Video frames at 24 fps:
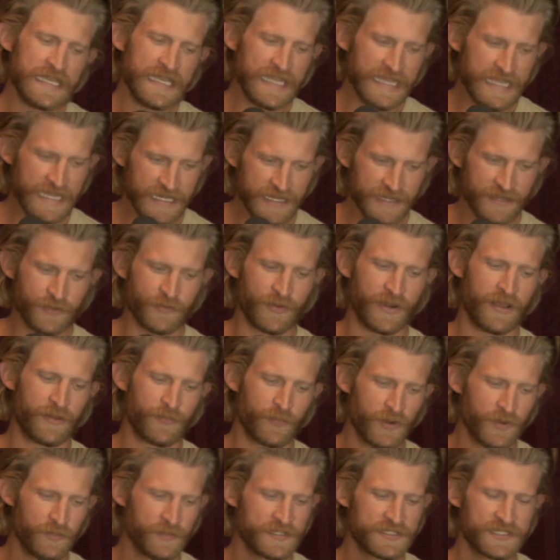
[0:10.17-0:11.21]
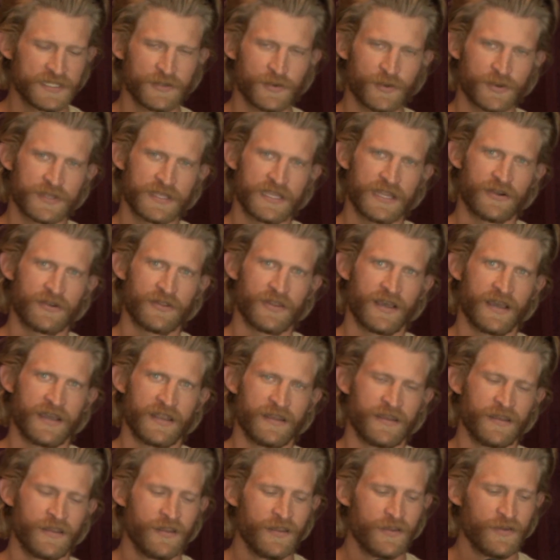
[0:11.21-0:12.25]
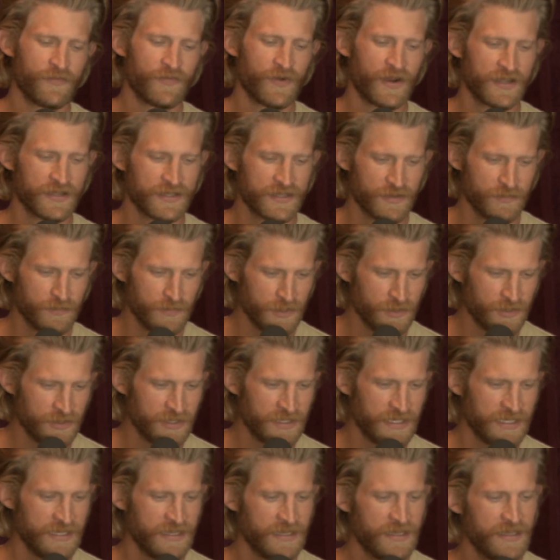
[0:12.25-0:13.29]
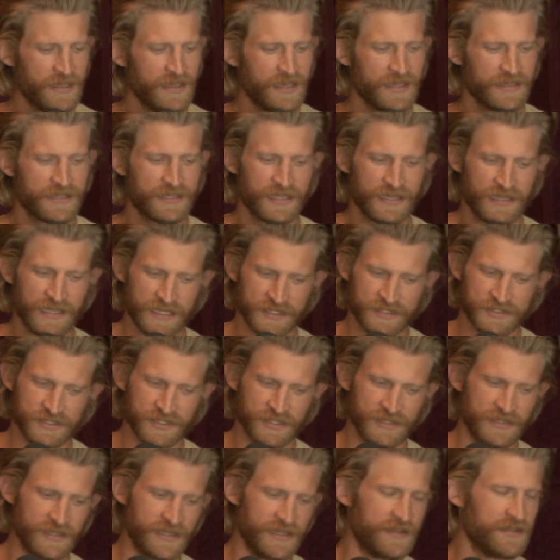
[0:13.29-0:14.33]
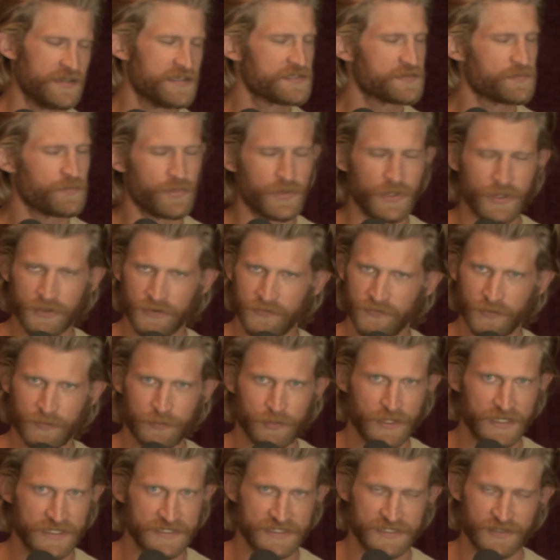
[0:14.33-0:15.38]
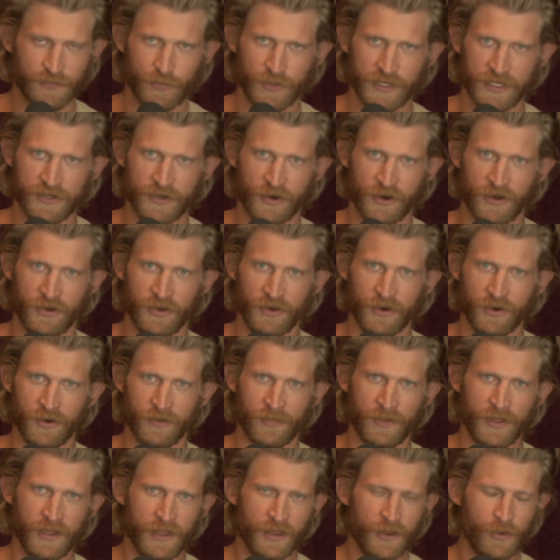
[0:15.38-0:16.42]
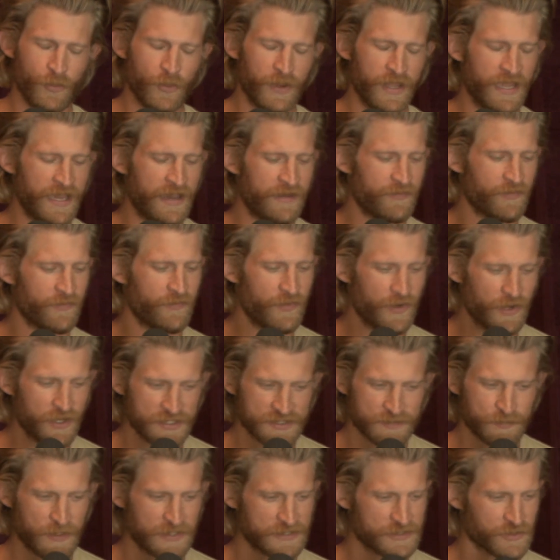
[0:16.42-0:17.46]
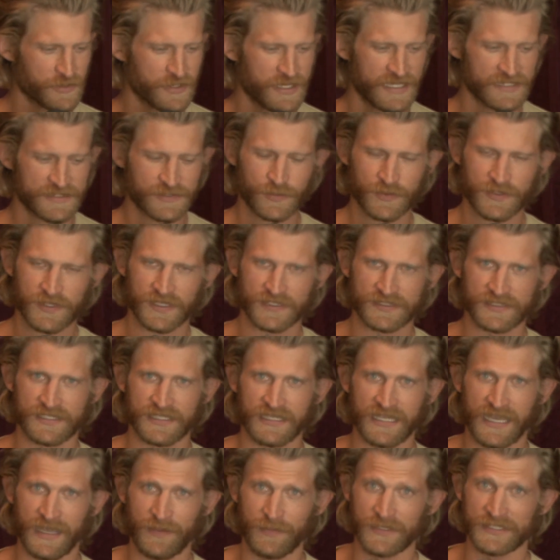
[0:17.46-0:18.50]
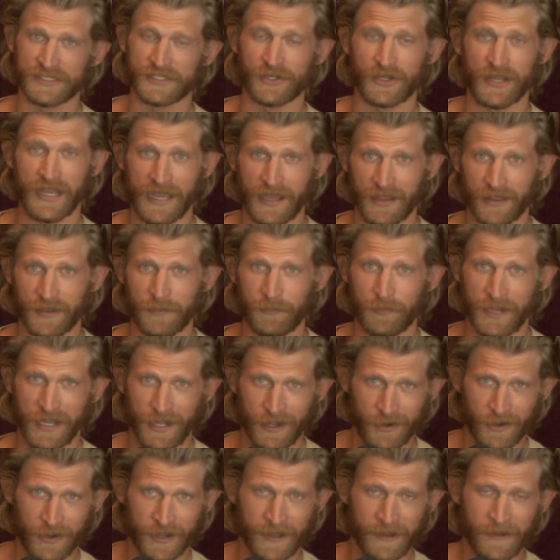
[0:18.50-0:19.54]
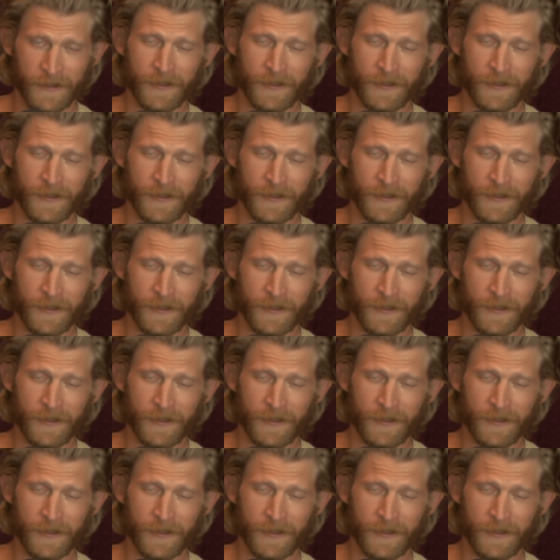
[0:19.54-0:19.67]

in and around Wilmington, North Carolina, find community and connection in this beautiful place that we call home. We have a very special guest with us today, Mr. Alan Perry